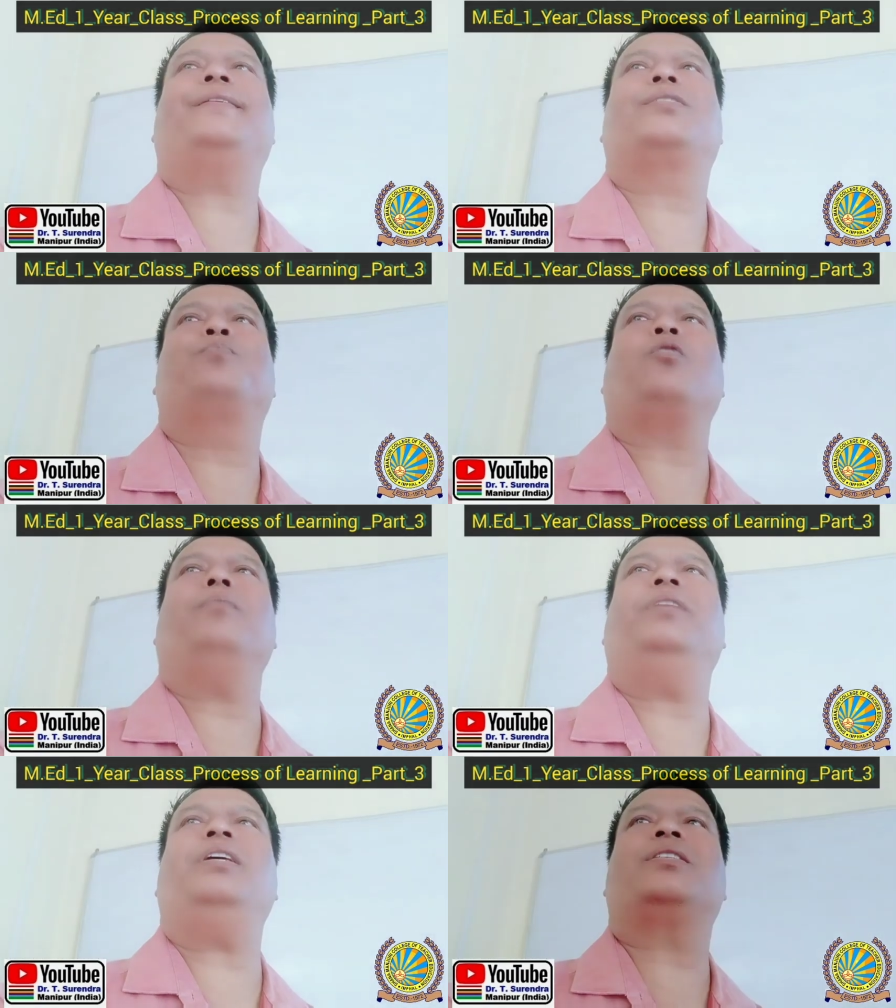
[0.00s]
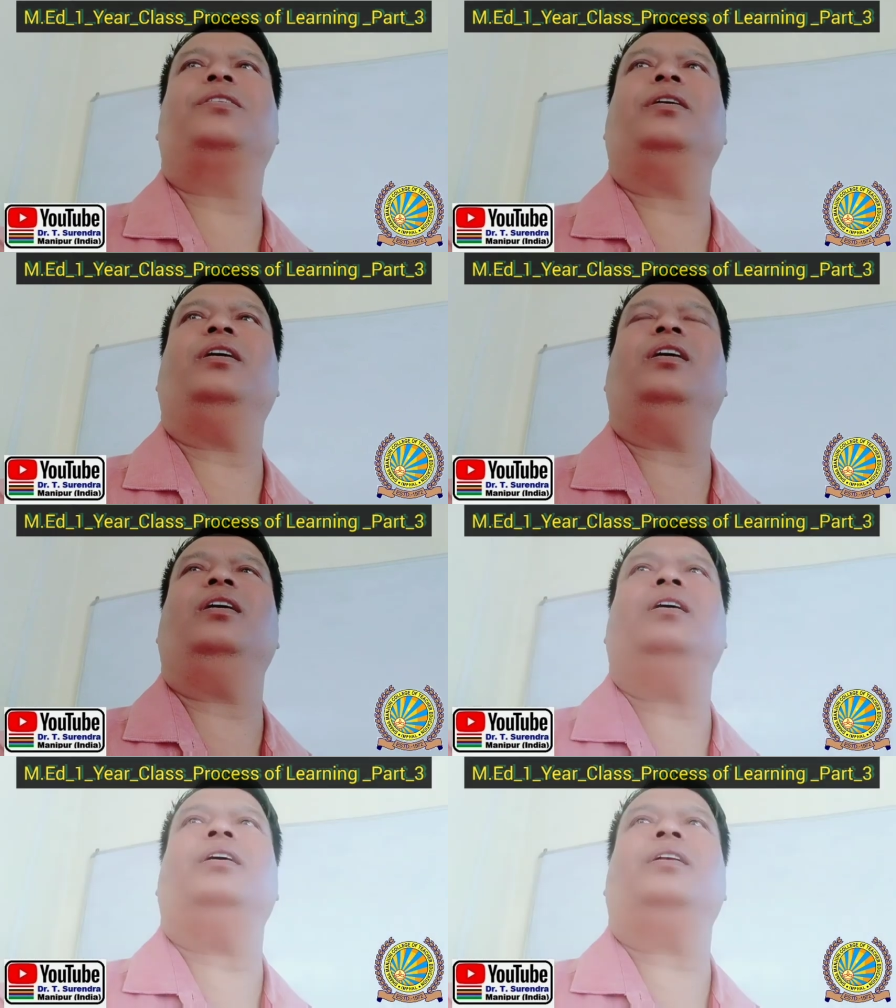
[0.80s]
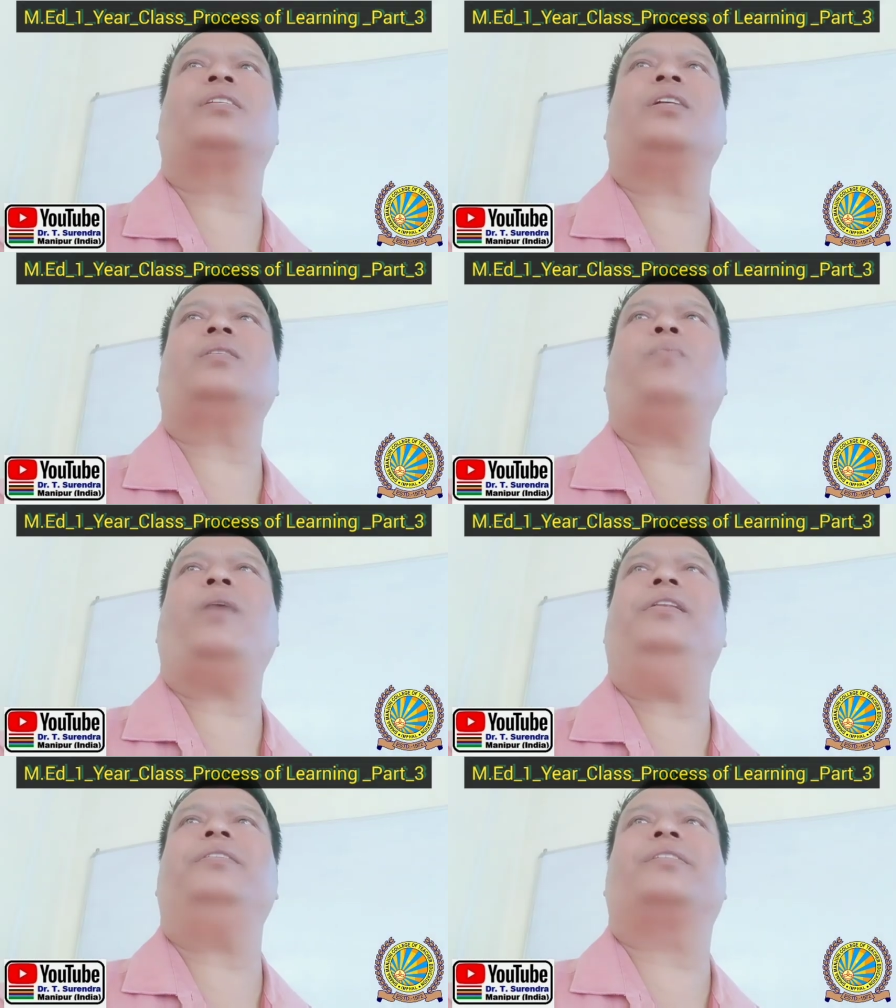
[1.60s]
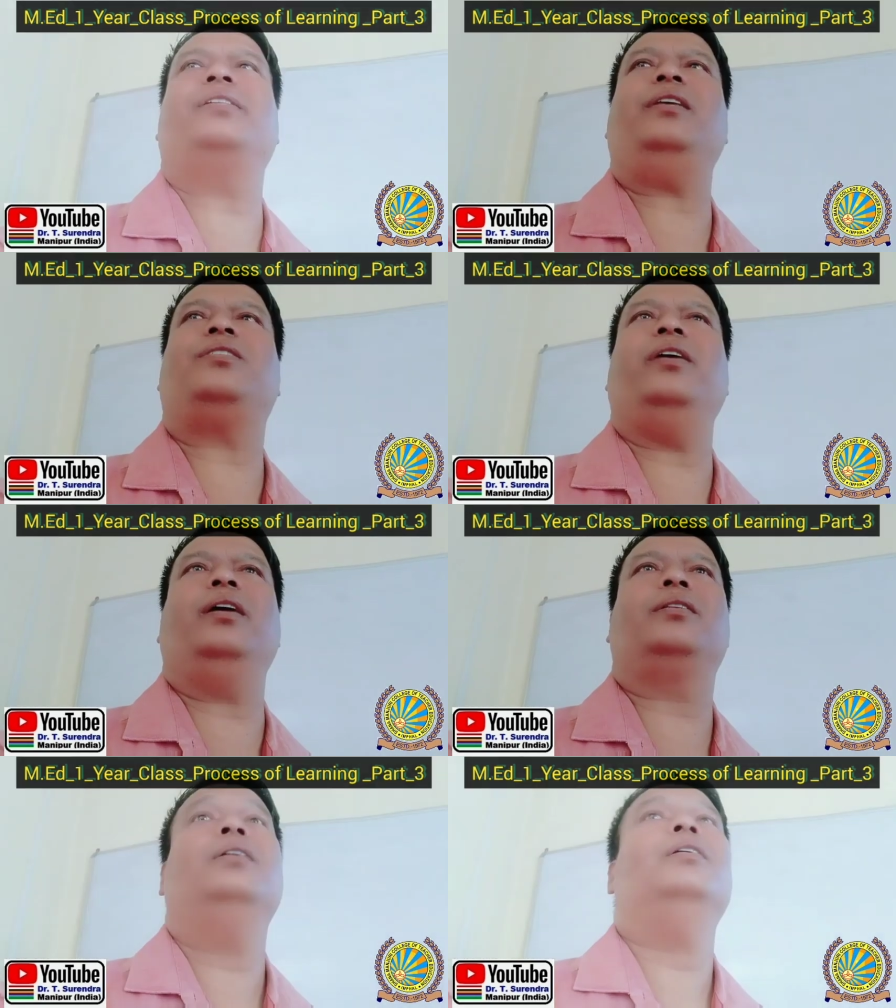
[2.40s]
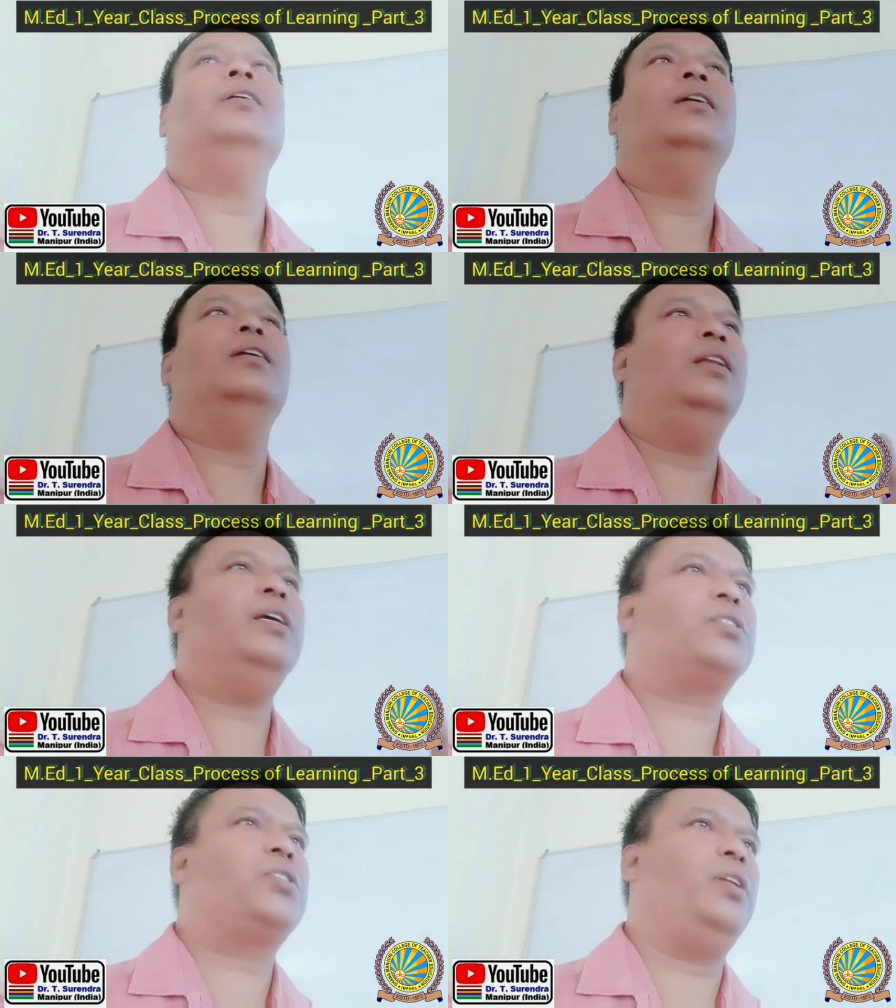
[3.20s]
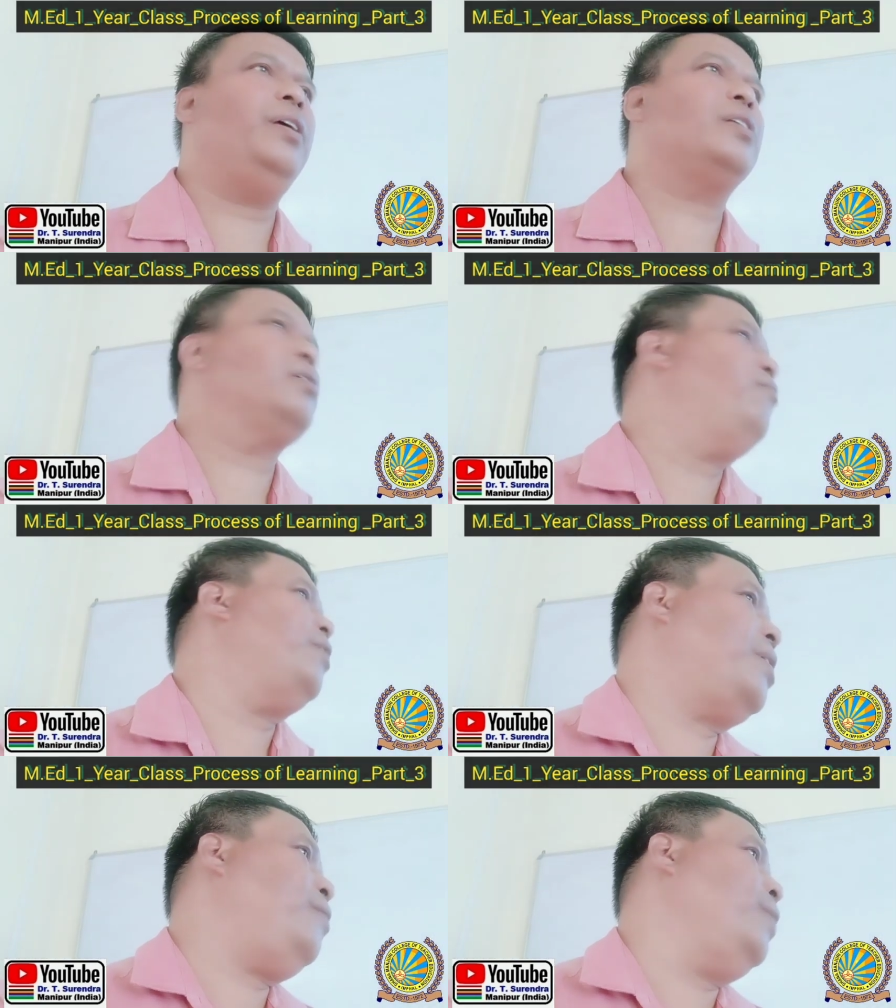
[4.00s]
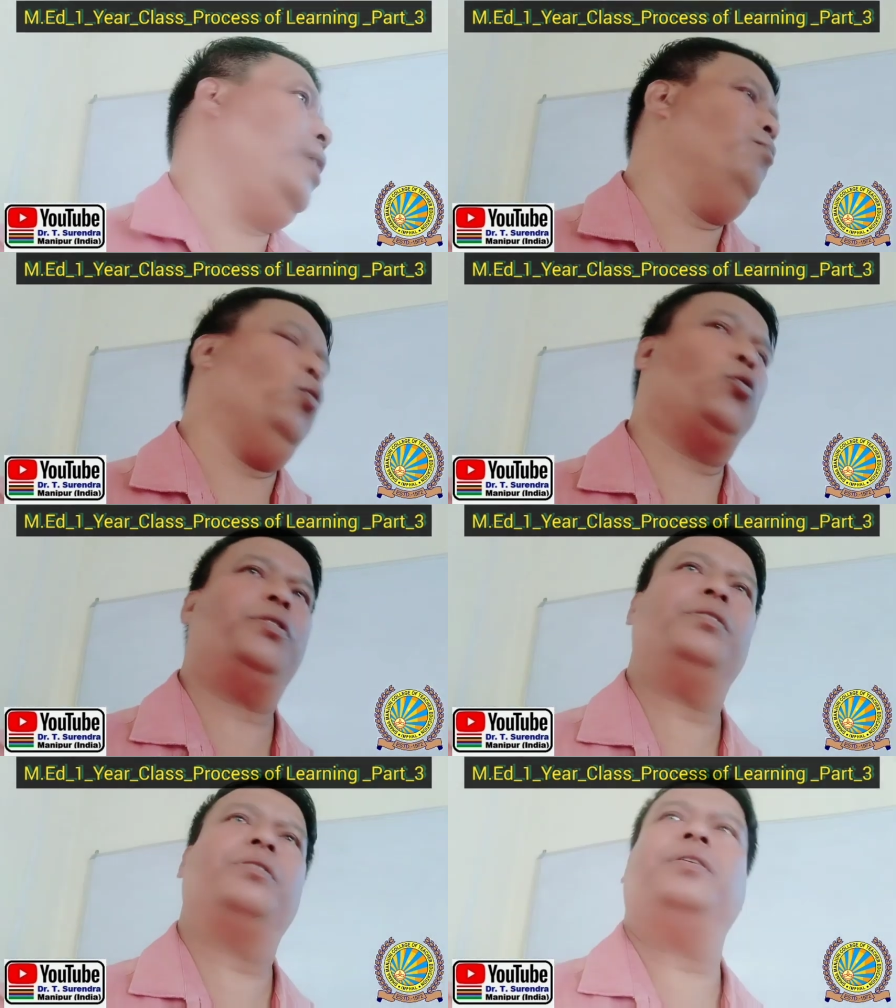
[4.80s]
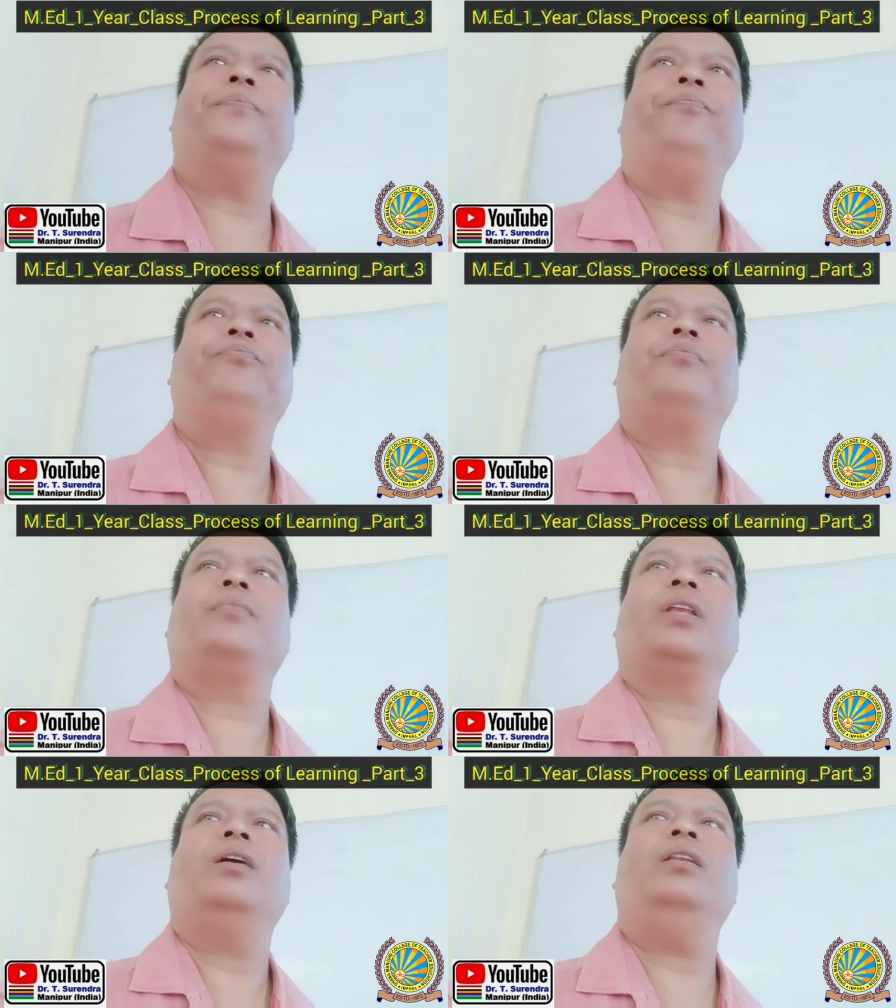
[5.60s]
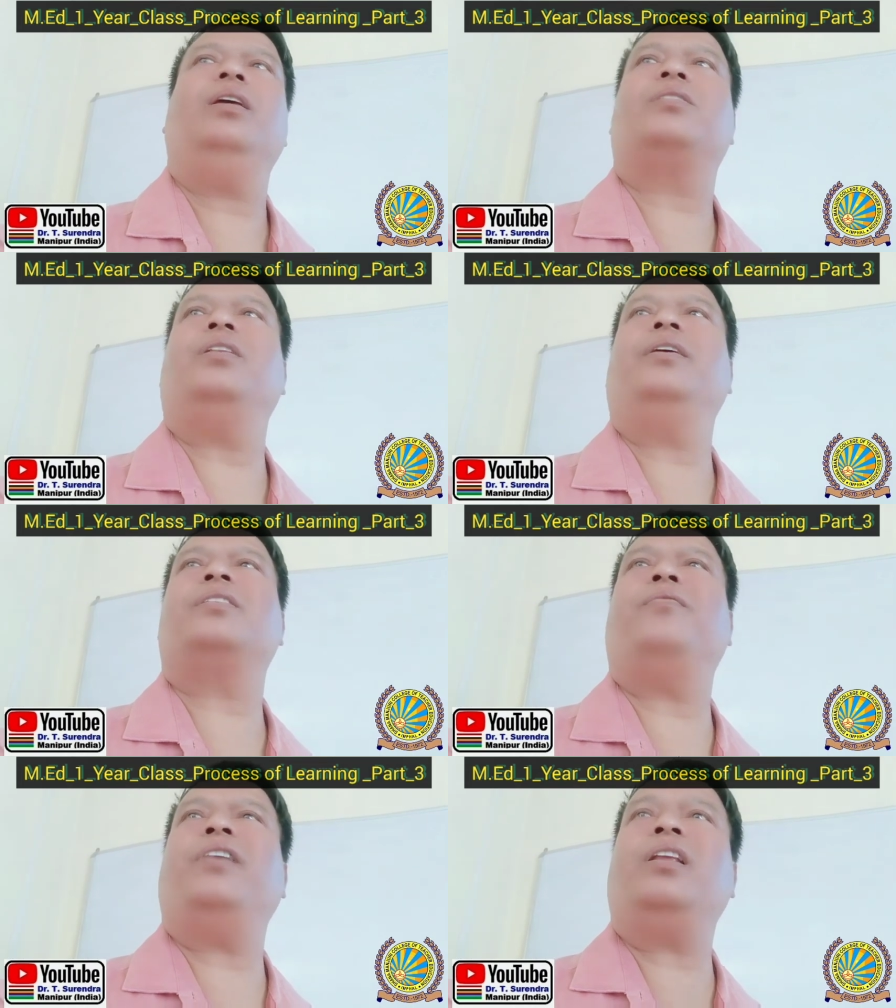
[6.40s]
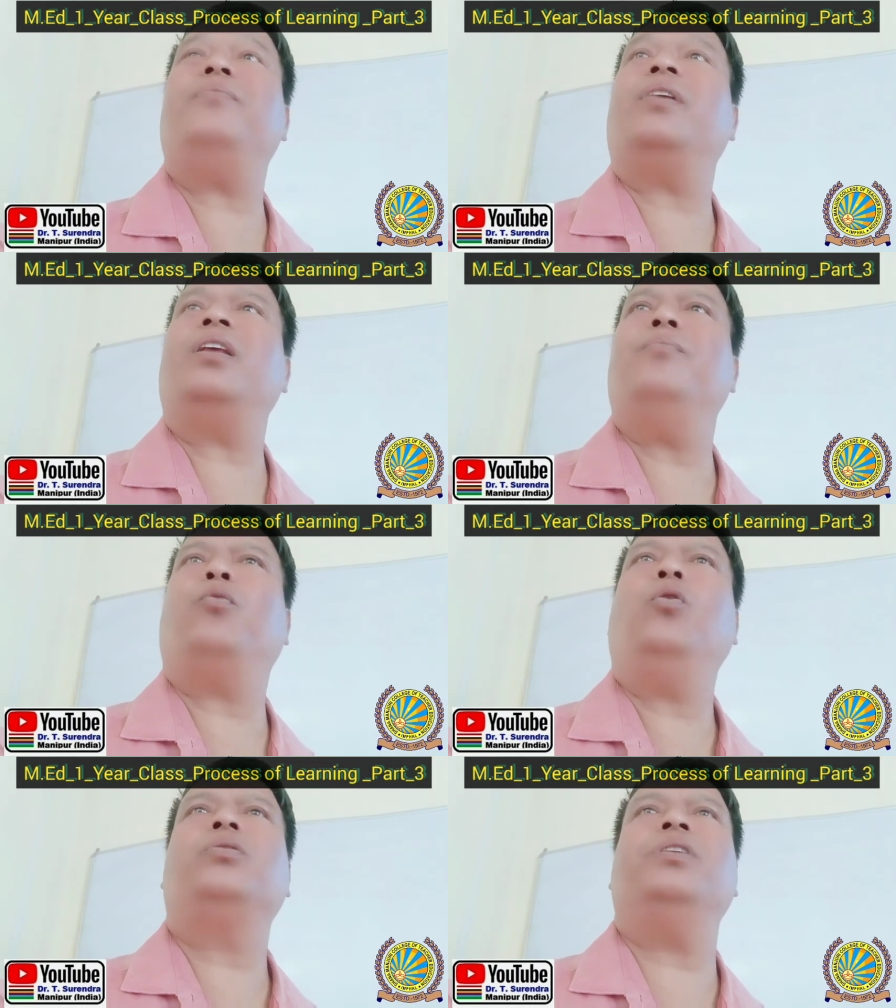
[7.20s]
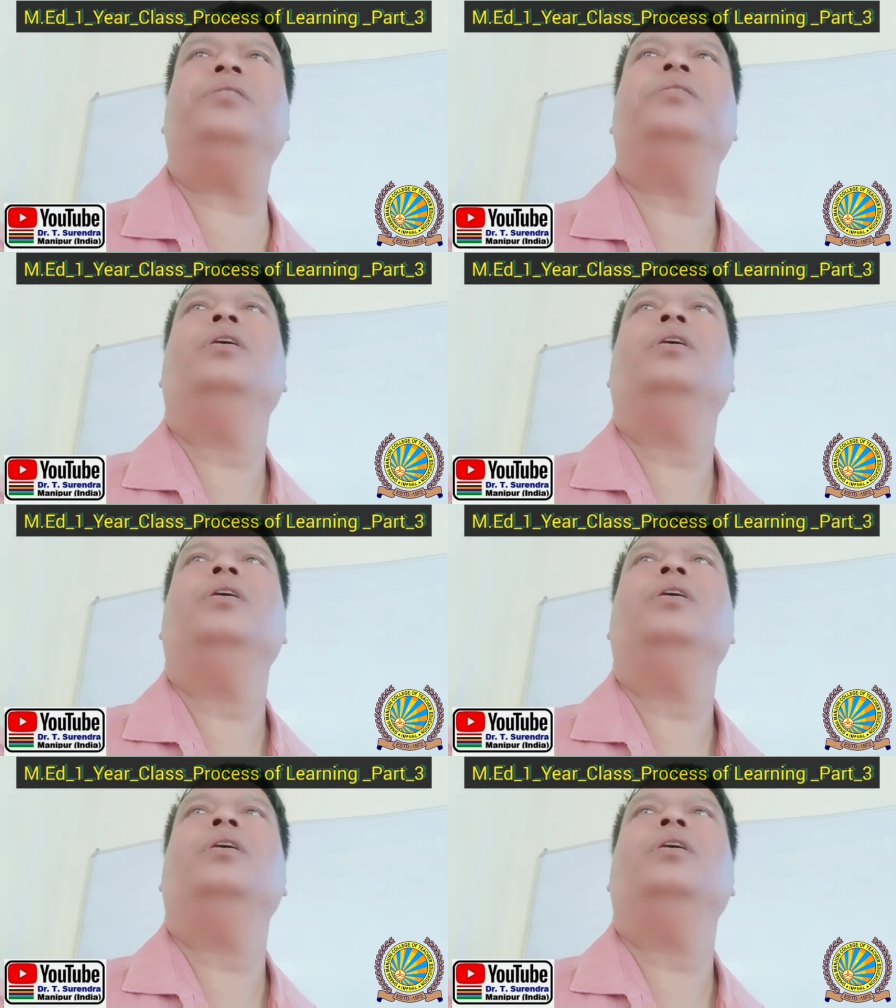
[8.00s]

from these research findings says that listening is very, very important. Listening is very, very important.